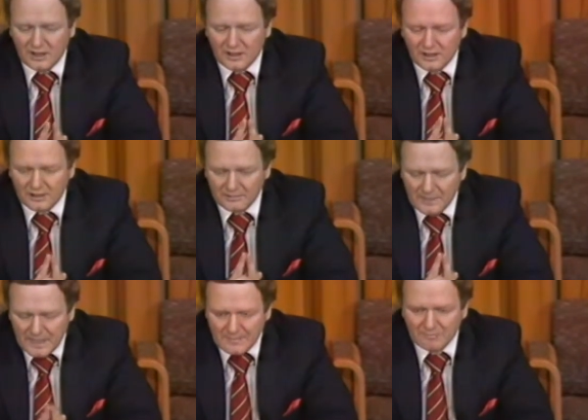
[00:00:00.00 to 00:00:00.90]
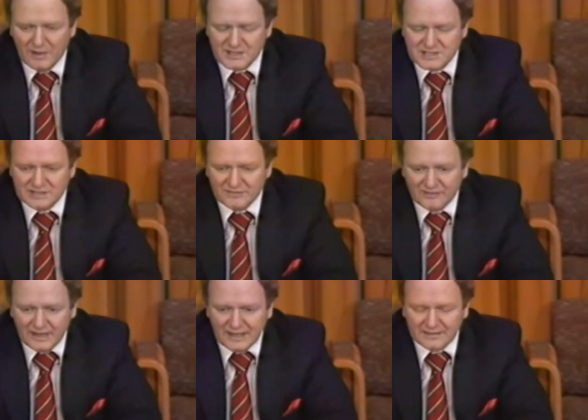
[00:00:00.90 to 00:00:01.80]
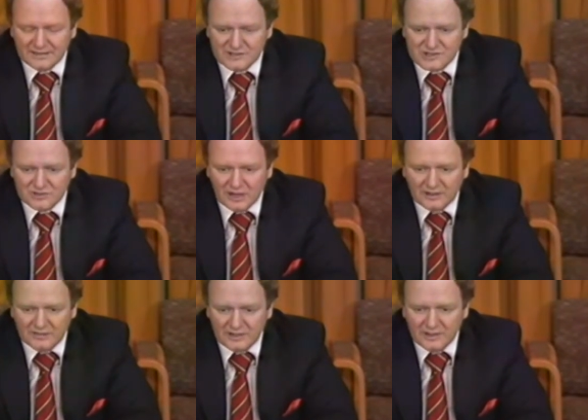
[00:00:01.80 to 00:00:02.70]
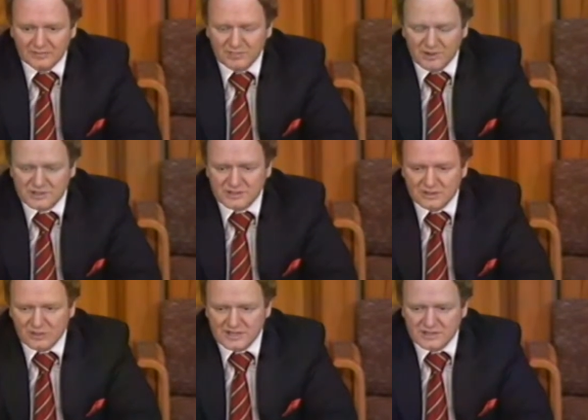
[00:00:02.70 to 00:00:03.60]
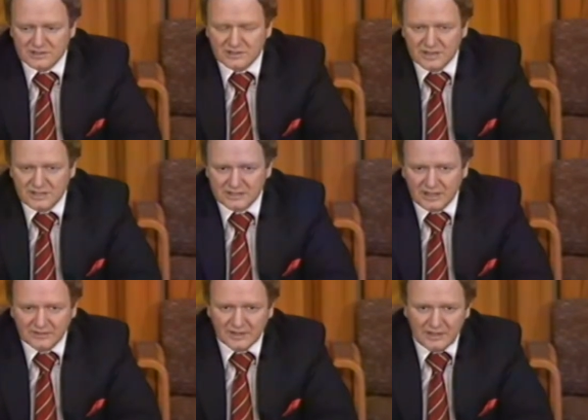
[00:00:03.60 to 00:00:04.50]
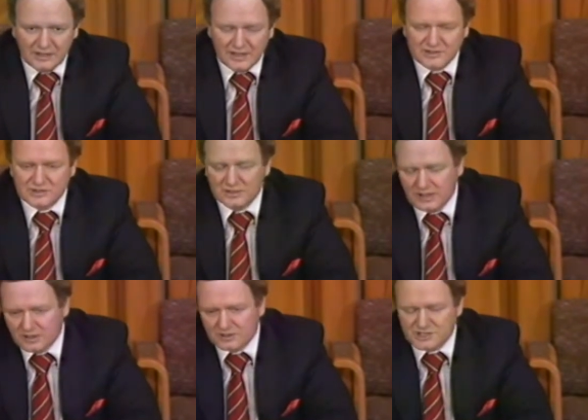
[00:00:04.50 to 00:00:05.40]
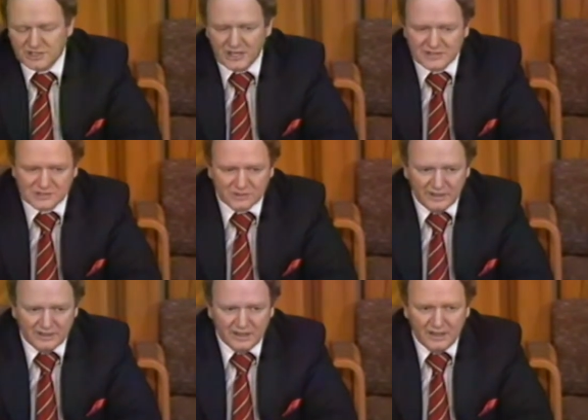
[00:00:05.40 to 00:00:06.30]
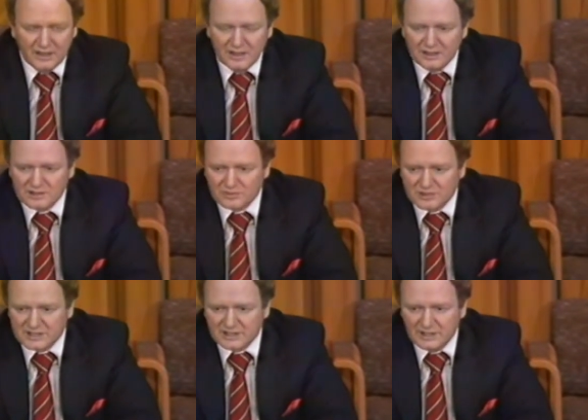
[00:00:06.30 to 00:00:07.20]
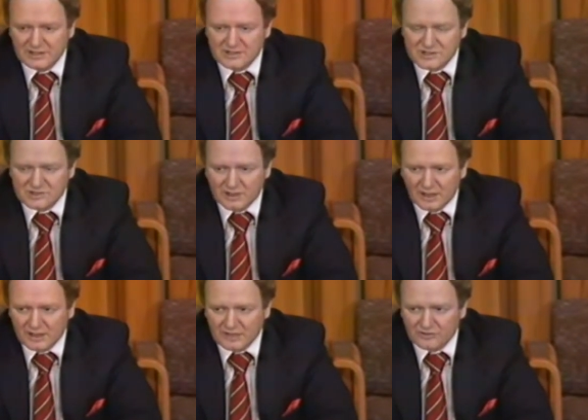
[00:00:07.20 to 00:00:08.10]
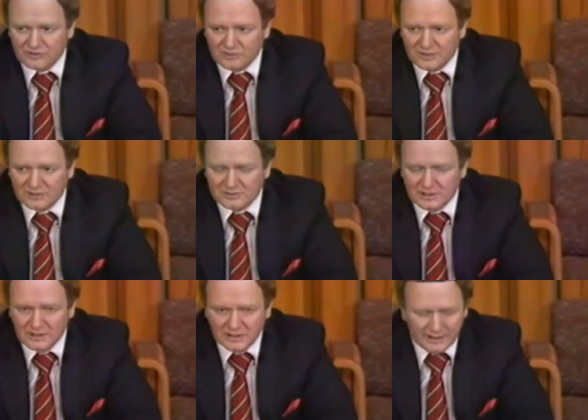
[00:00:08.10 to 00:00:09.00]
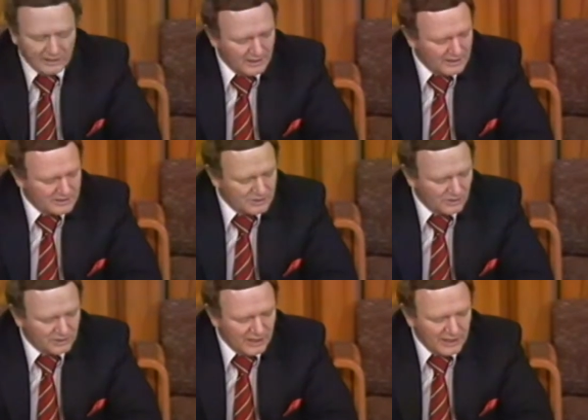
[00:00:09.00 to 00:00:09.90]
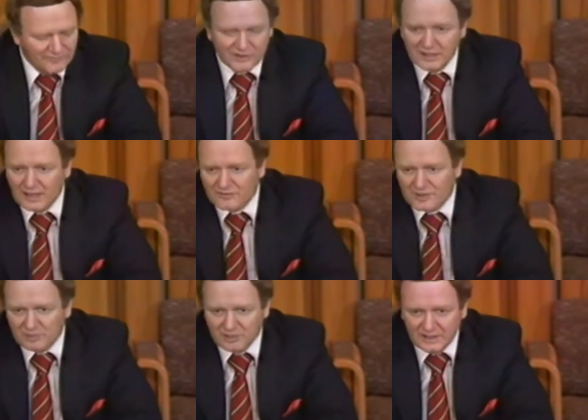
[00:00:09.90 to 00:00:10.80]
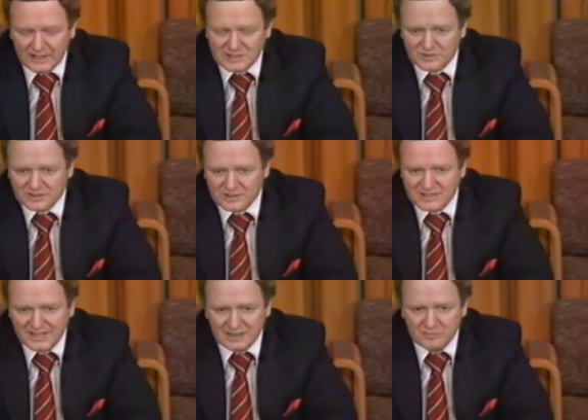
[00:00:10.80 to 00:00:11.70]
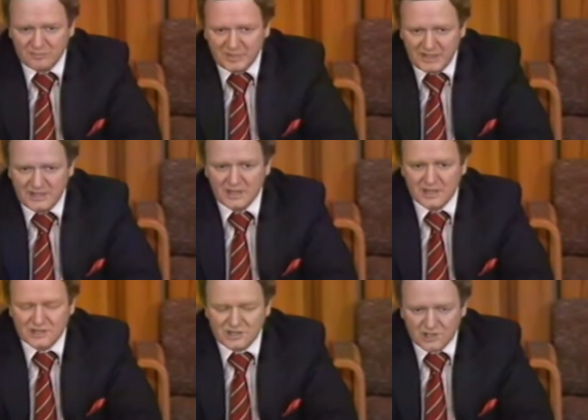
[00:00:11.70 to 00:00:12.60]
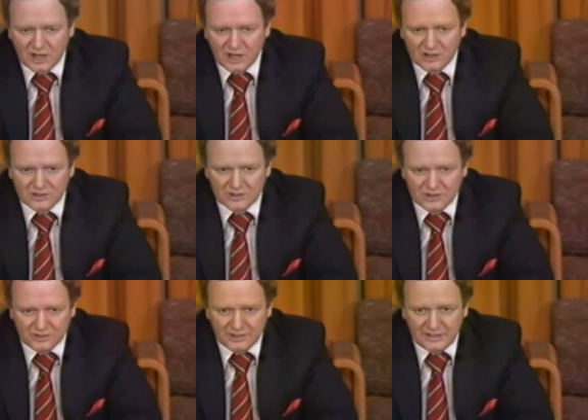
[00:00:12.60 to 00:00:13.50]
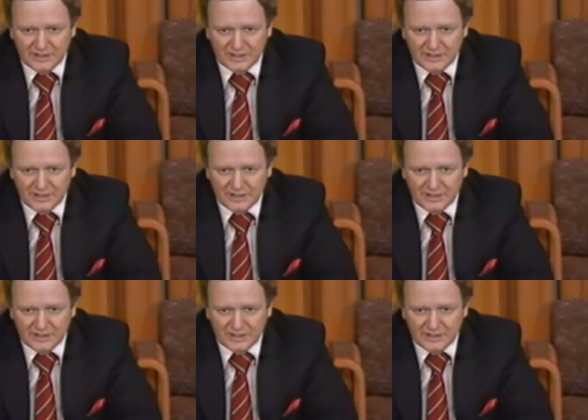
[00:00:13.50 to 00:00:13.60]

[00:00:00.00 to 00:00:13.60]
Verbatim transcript: Uh, must in fact instruct the person arrested or detained that he has the, he or she has the right uh, to retain and instruct counsel without delay. So you have to have compliance with the 10B charter duty.